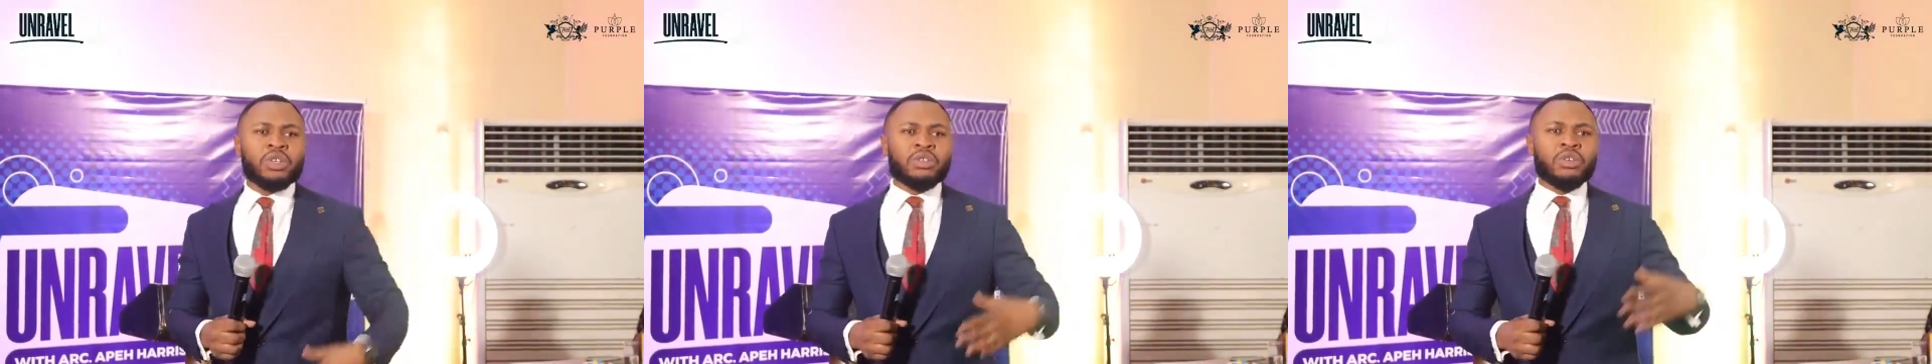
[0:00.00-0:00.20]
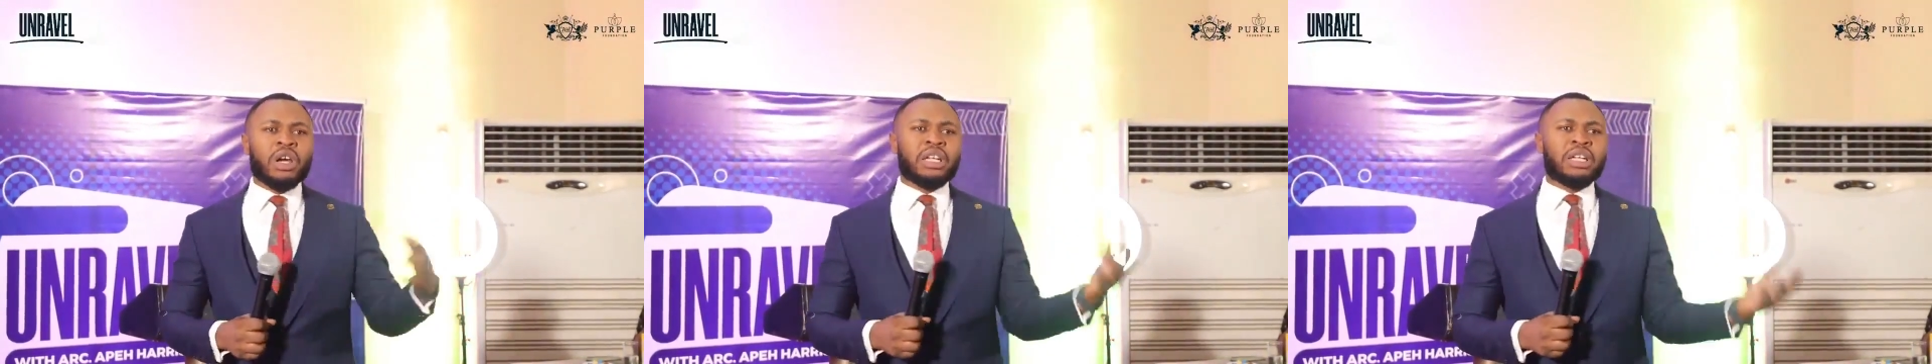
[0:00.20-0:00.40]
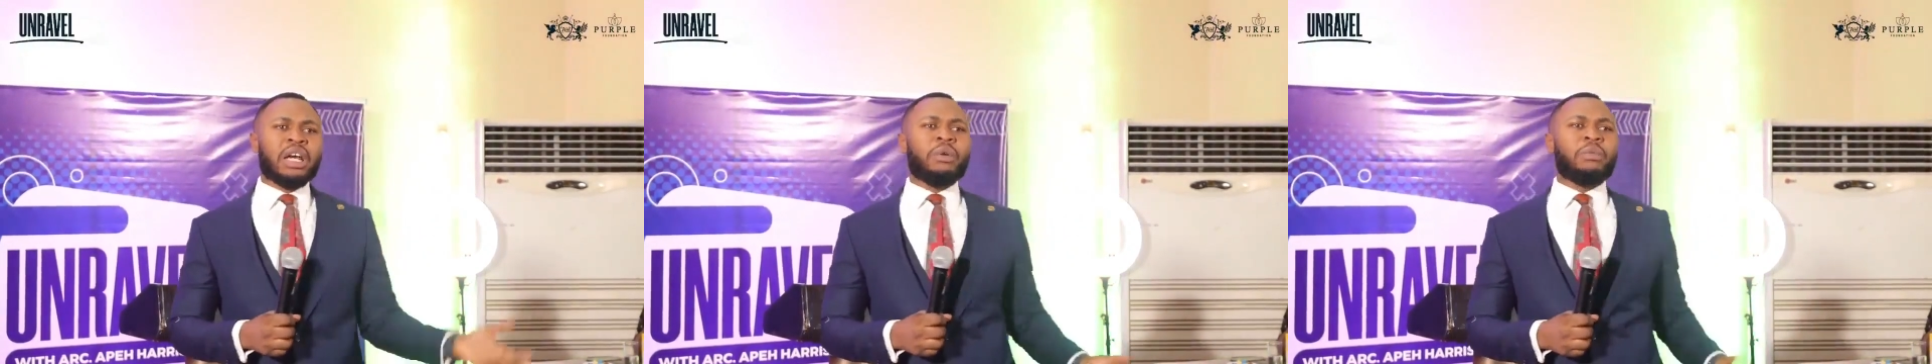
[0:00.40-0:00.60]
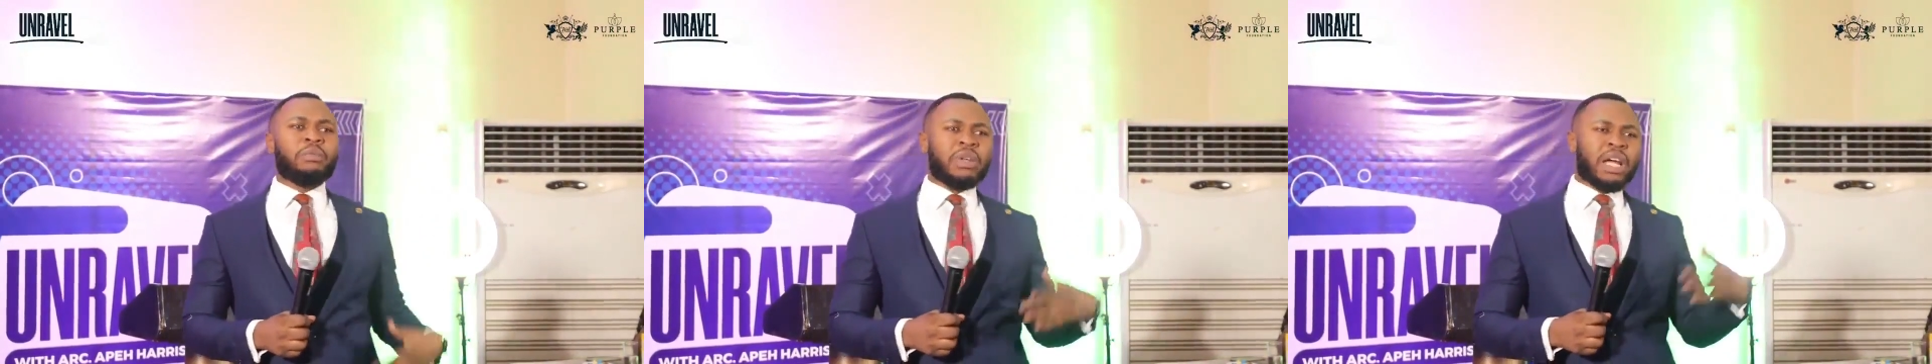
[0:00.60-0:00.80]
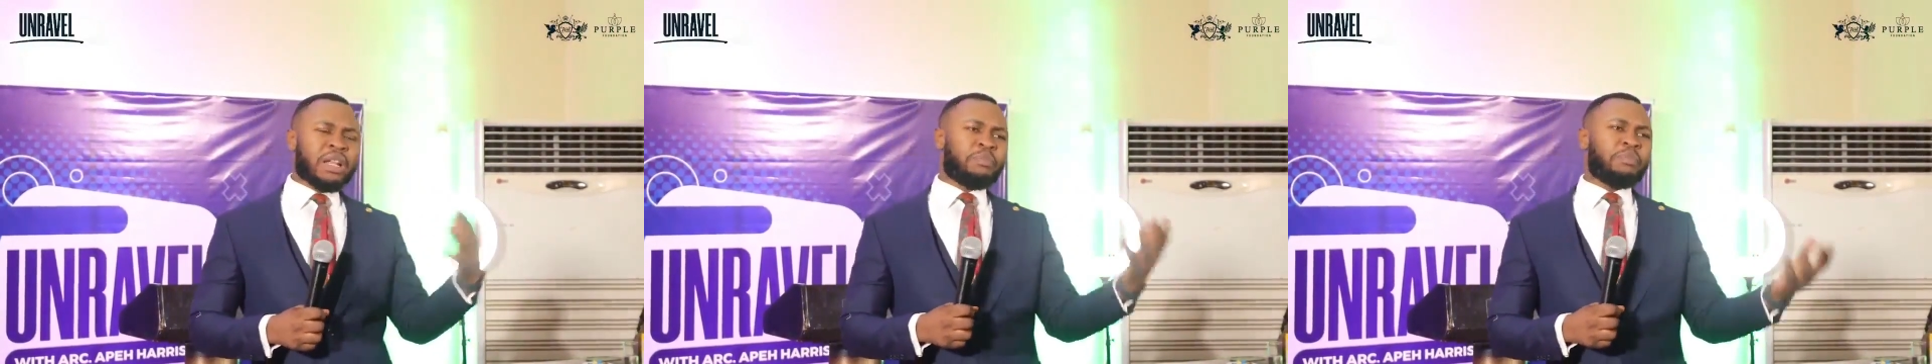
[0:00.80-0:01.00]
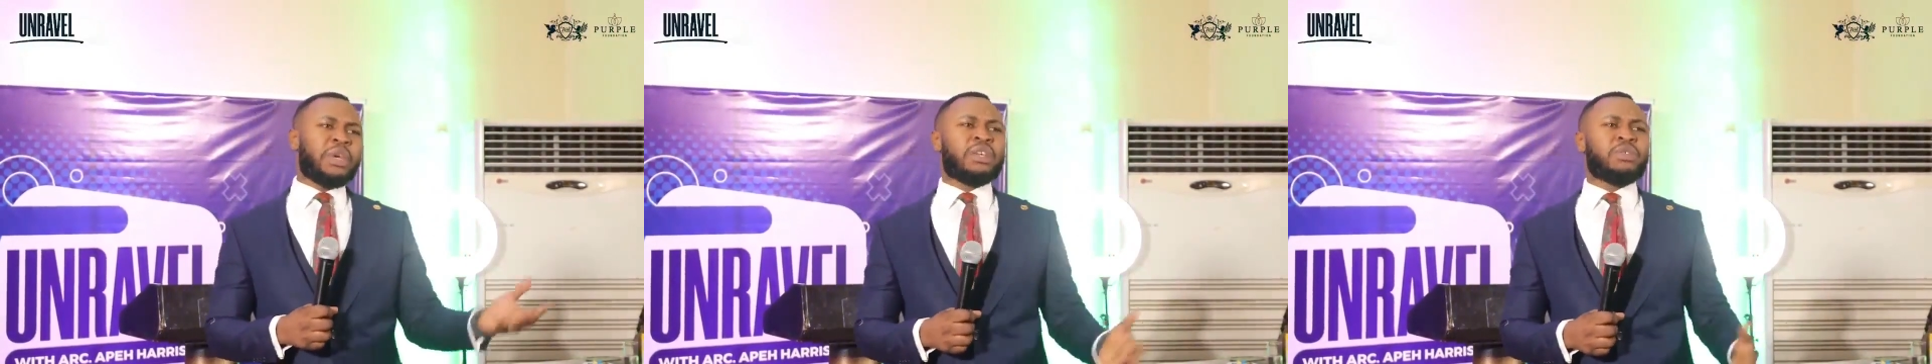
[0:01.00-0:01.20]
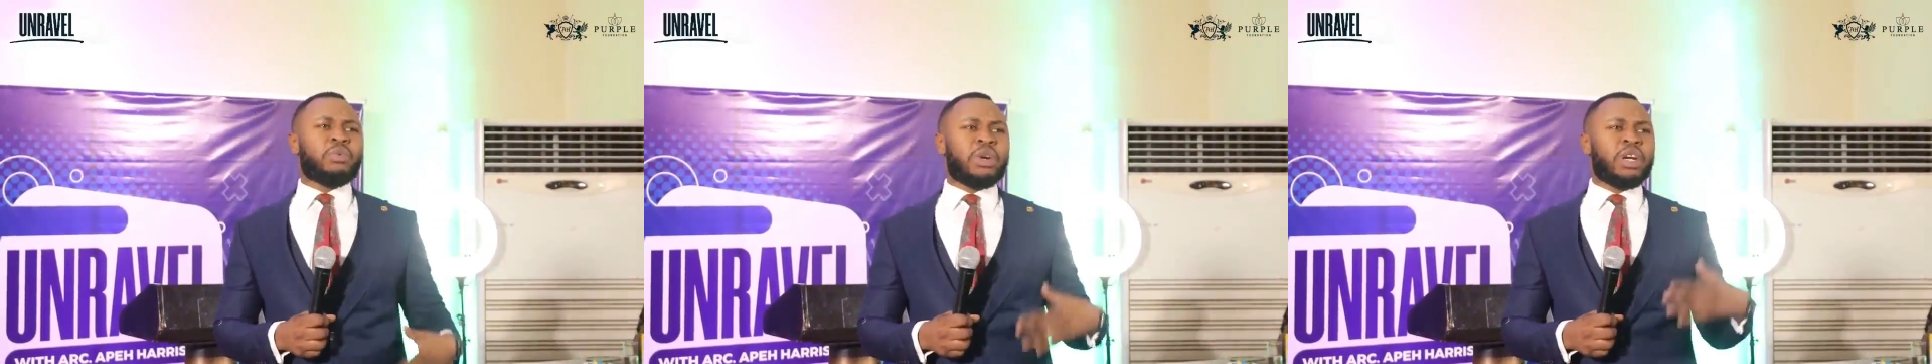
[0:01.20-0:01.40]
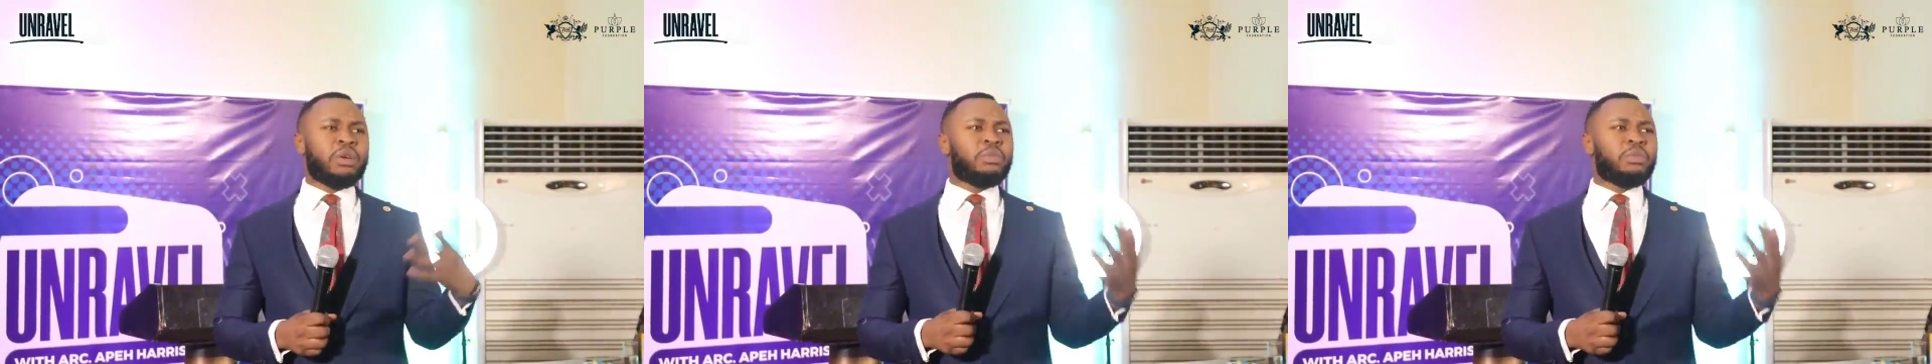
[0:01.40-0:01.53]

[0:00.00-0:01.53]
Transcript: So at that, that pace, we're